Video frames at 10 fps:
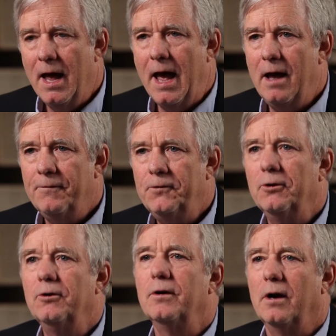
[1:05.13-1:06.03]

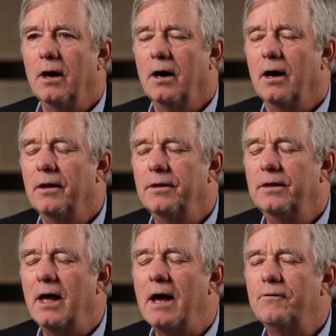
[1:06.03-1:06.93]
After, uh,
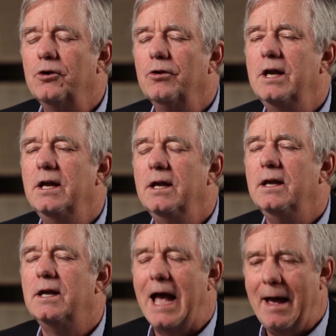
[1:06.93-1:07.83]
after he
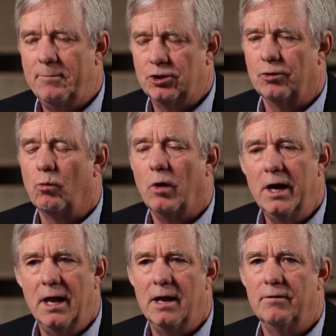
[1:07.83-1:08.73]
captured
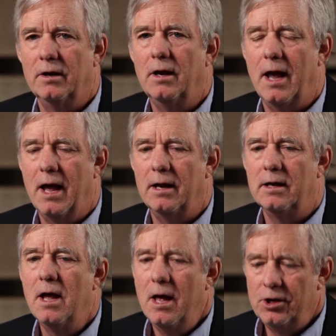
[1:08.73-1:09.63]
Whitehaven and
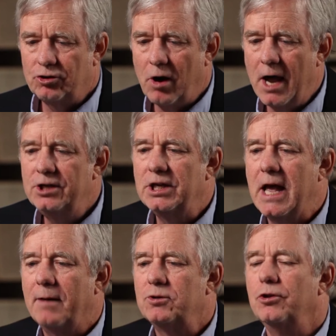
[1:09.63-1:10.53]
tried to
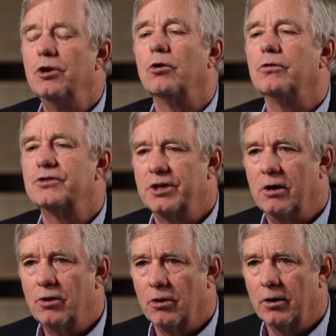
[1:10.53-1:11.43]
capture the Earl
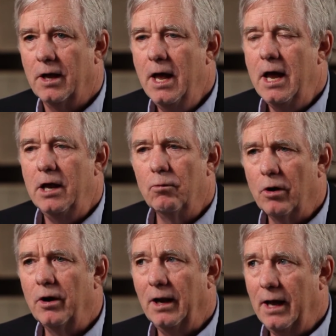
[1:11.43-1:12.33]
Selkirk, he
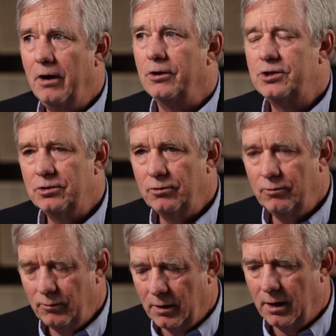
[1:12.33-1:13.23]
wrote a letter
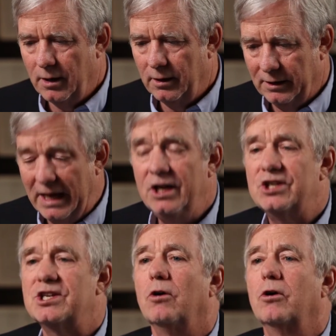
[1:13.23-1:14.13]
to uh, Lady
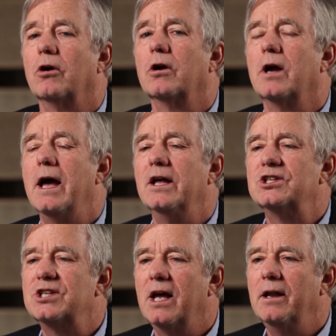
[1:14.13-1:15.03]
Selkirk and
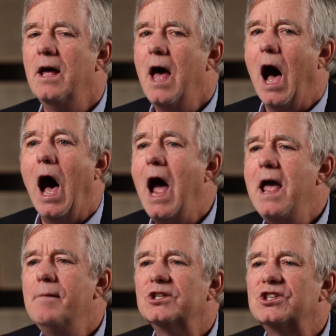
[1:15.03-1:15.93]
said, I
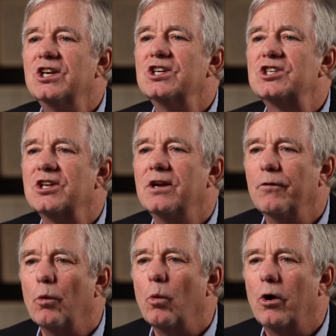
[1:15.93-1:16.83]
am a citizen of the
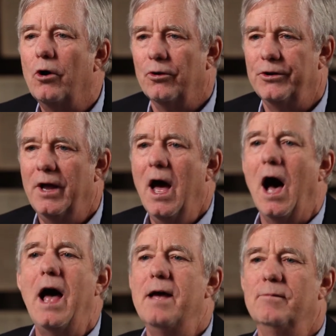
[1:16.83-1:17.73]
world.
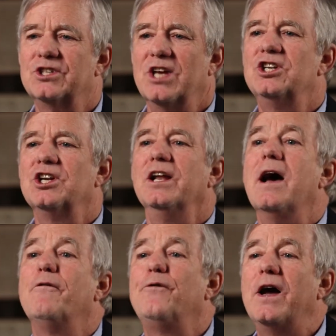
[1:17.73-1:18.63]
I am essentially a
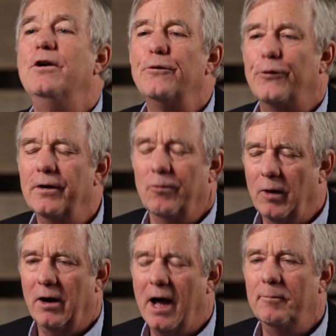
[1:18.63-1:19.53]
fighter for,
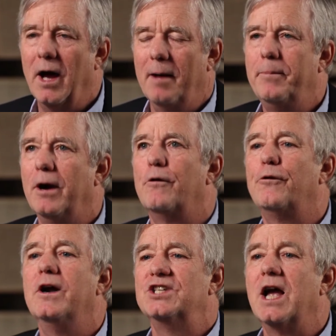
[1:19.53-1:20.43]
well, I'm, I'm,
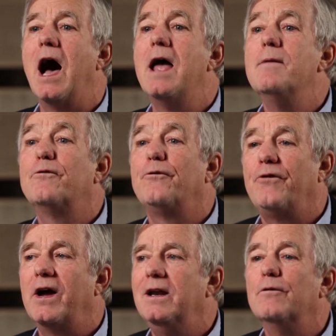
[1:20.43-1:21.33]
paraphrasing. I am
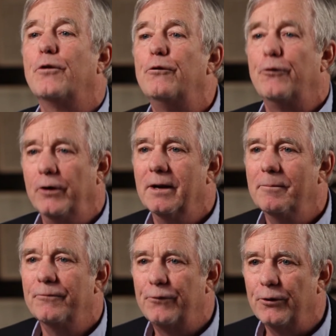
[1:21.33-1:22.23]
fighting for freedom,
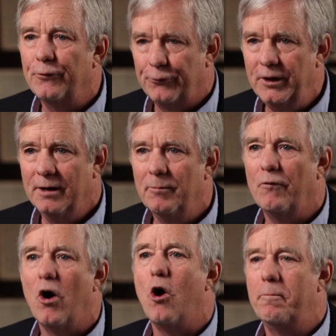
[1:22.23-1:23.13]
for the freedom of
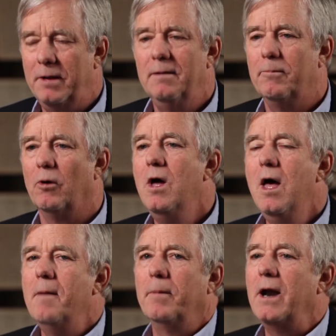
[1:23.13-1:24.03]
all people.
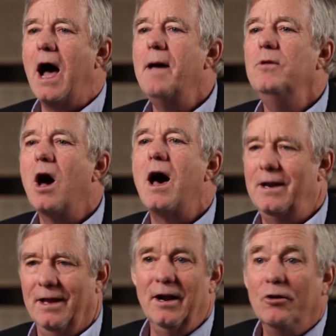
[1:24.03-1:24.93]
But I'm not
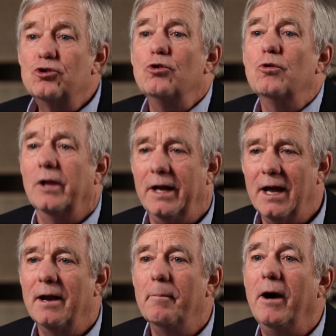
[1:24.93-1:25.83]
an, truly
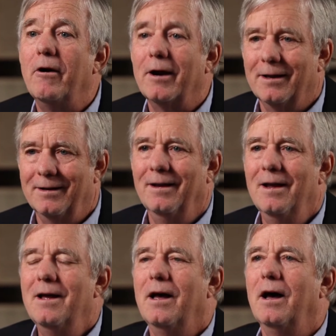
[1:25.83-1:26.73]
an American.
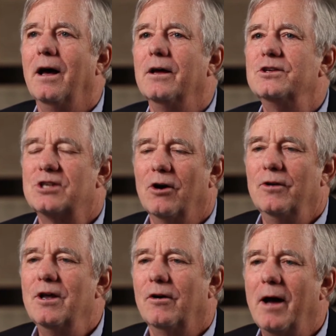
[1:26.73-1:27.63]
Uh, so,
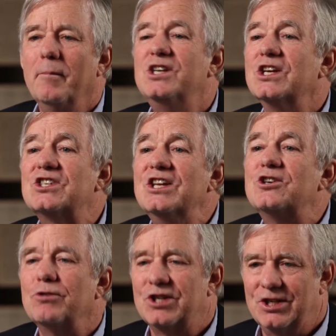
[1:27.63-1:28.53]
you know, I'm a
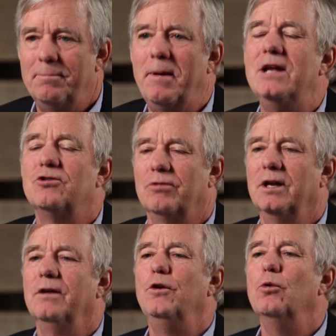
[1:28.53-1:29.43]
disinterested patriot,
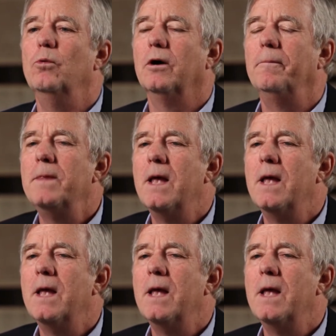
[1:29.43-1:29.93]
if you will.